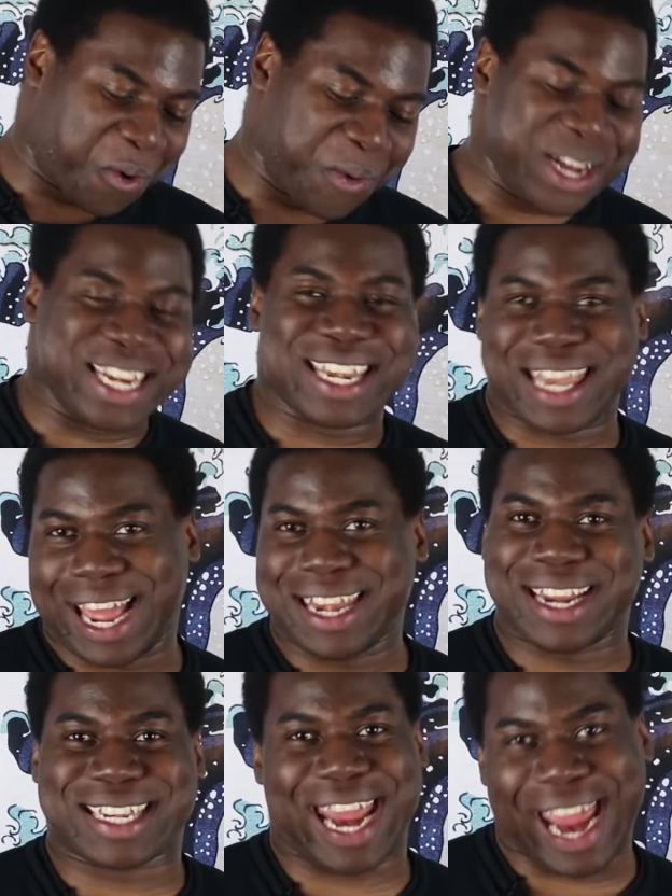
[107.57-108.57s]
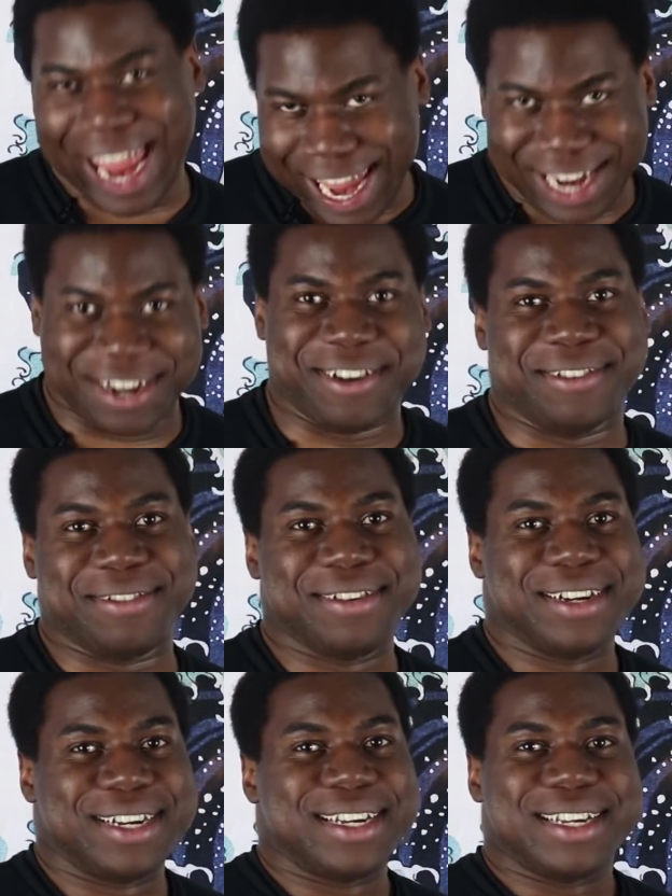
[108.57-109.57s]
Queen Lynette Hell.
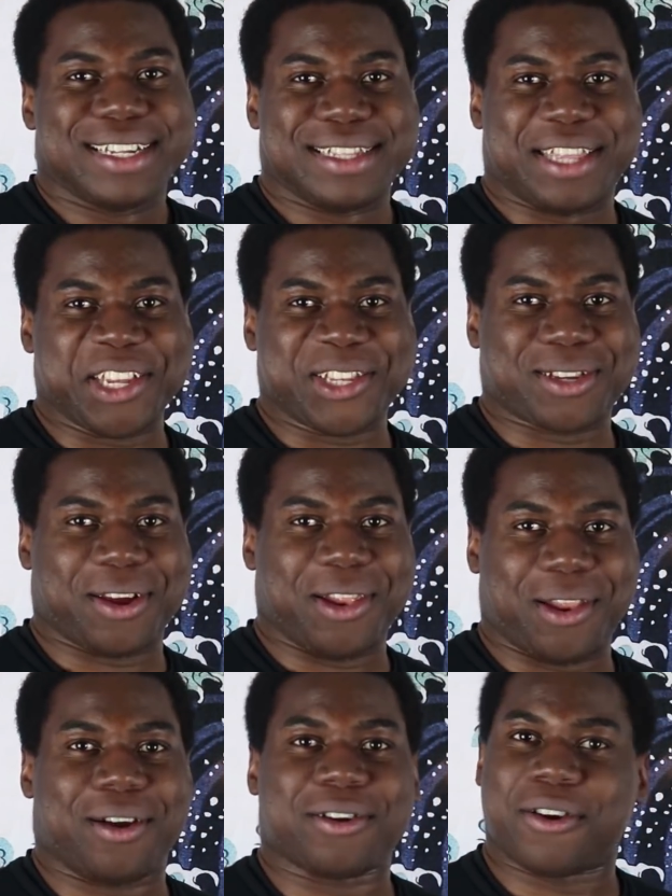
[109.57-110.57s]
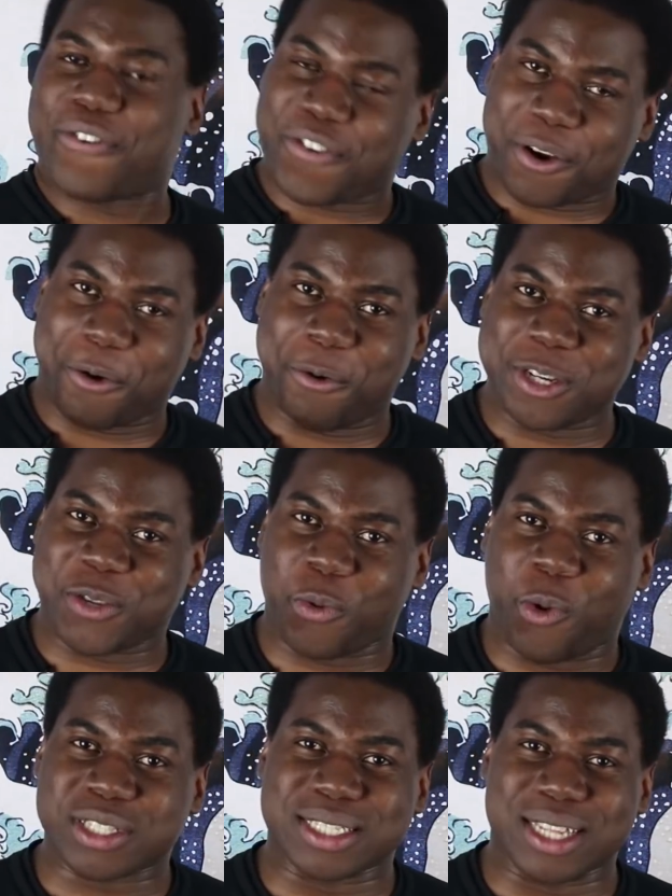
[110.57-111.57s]
Discolog, of course,
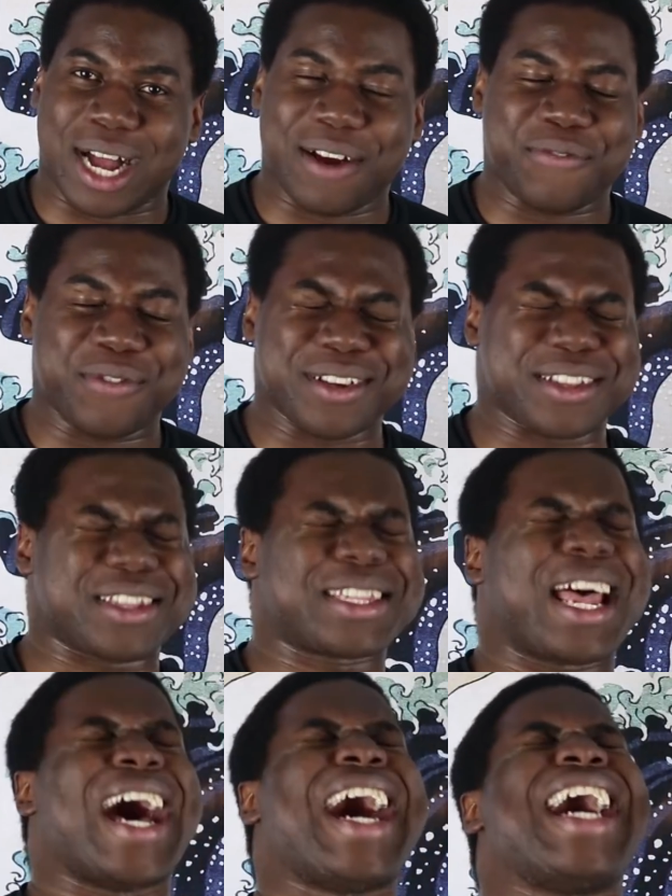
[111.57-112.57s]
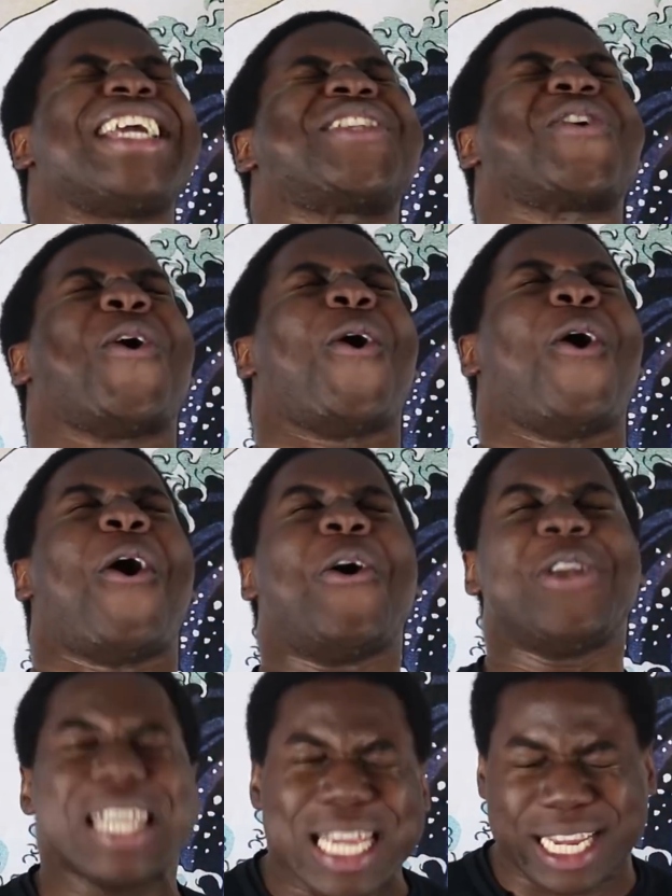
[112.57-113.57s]
was another
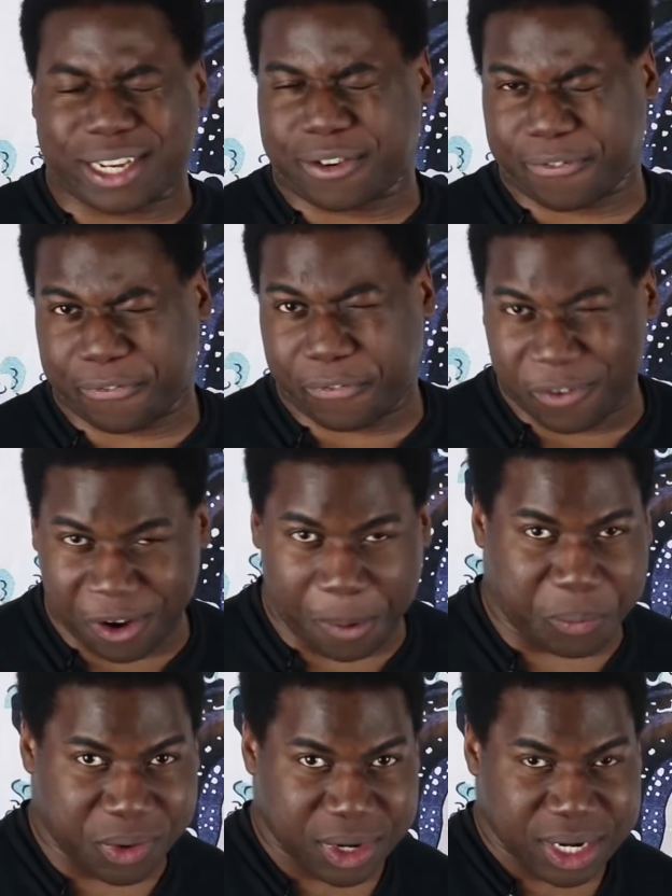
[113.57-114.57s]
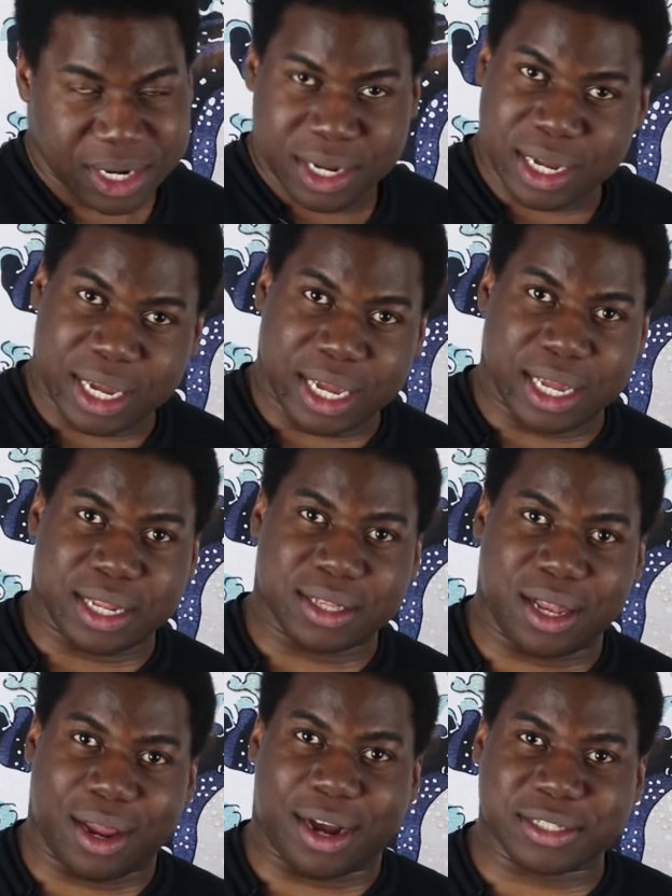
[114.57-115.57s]
titanic flop in
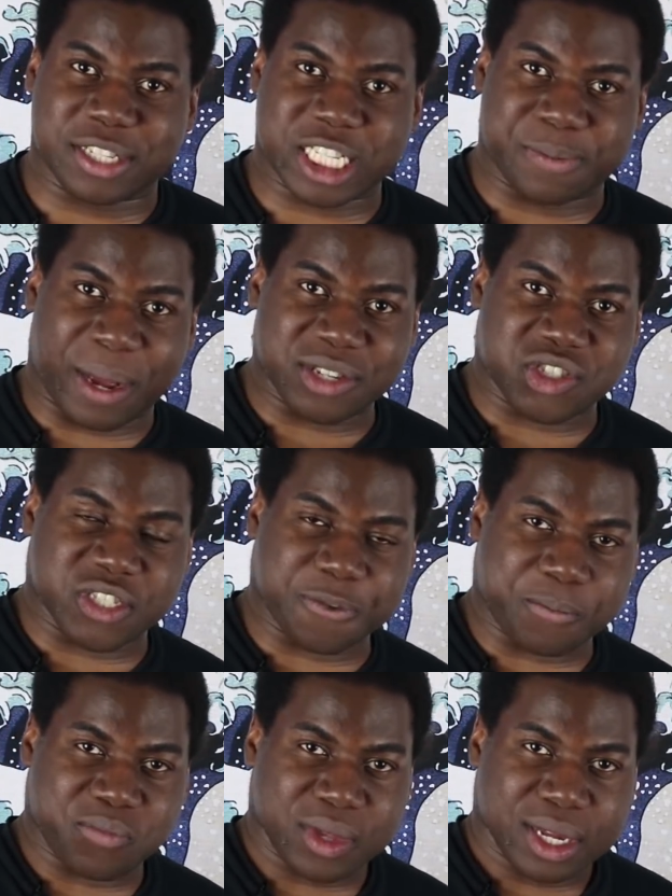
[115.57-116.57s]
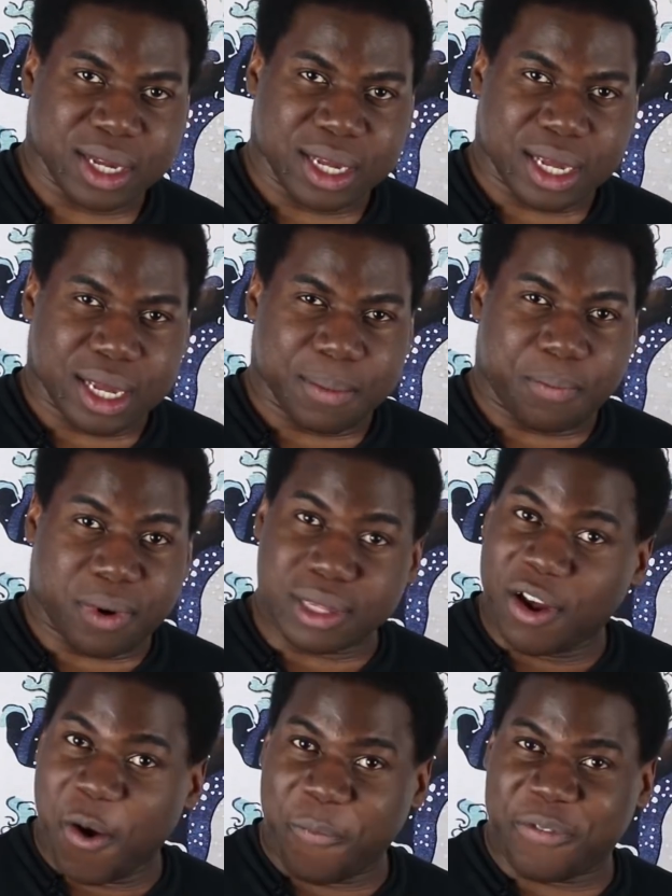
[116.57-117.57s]
the last expansion, but
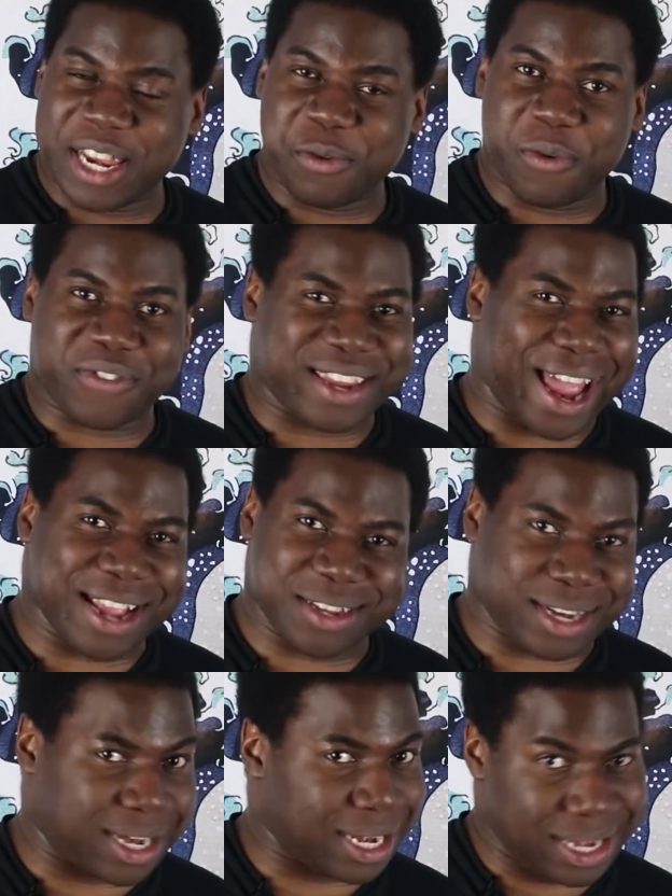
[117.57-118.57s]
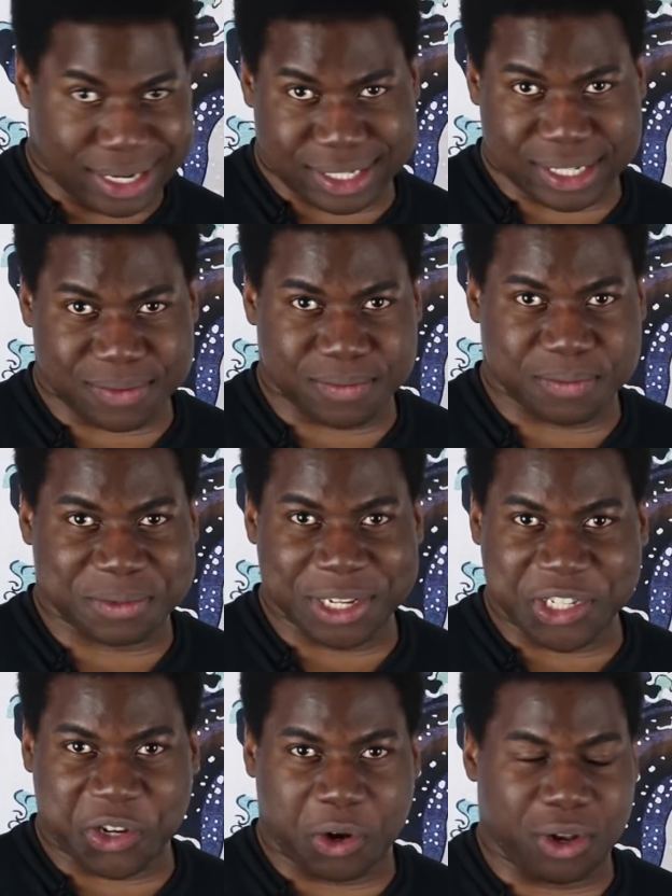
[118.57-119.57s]
hopefully with Cataclysm,
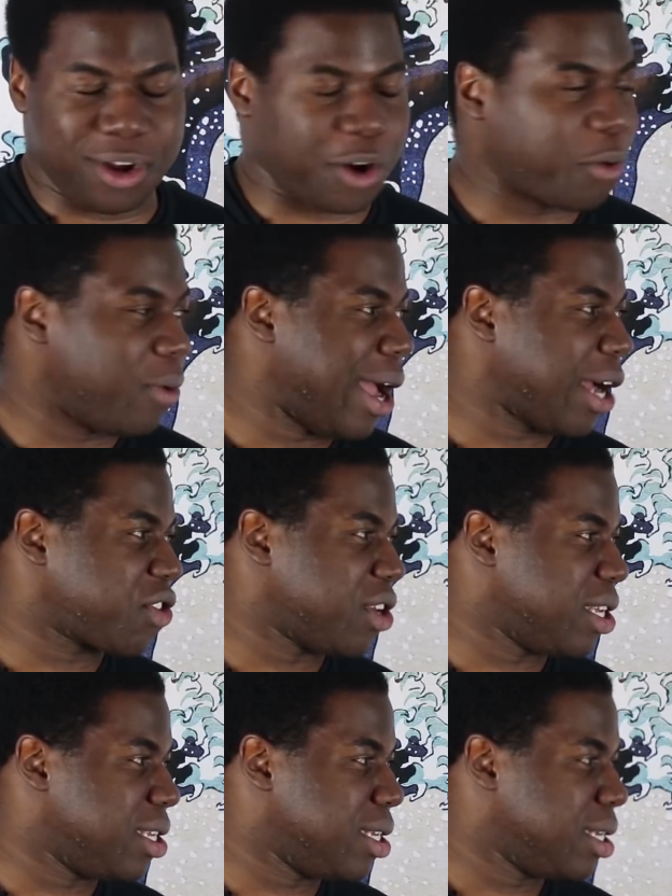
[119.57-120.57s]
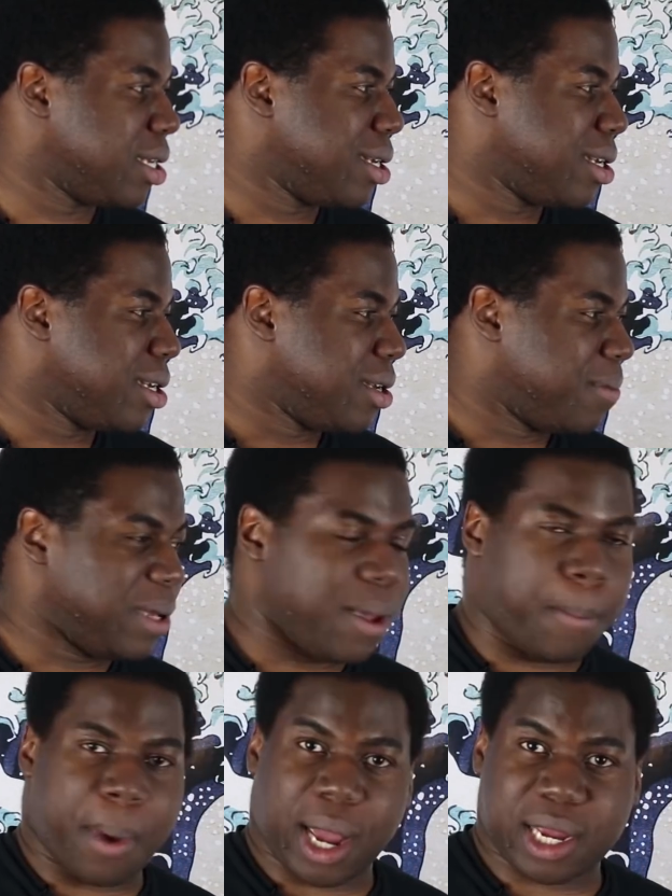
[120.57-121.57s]
Discolog will actually
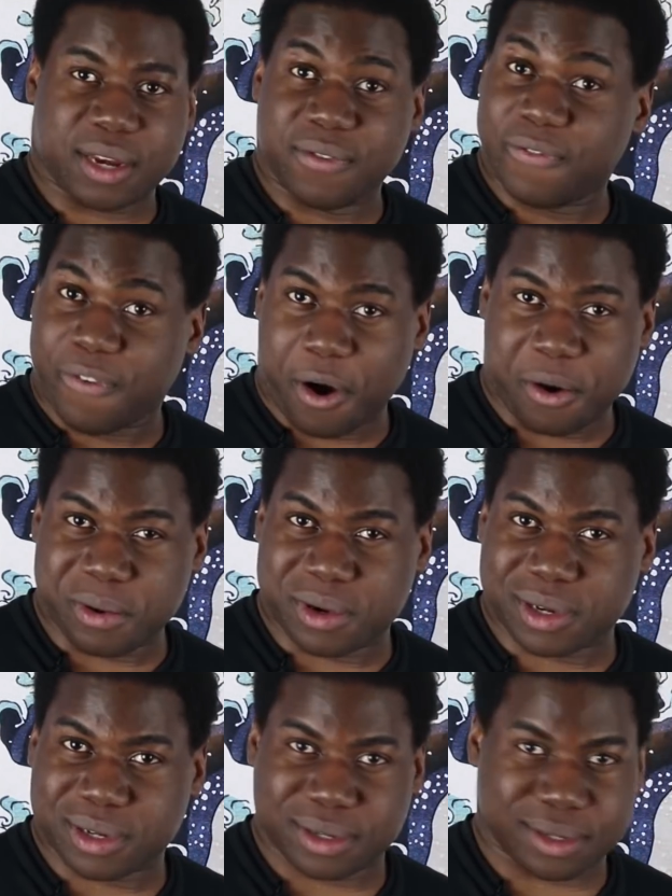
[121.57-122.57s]
be back in vogue.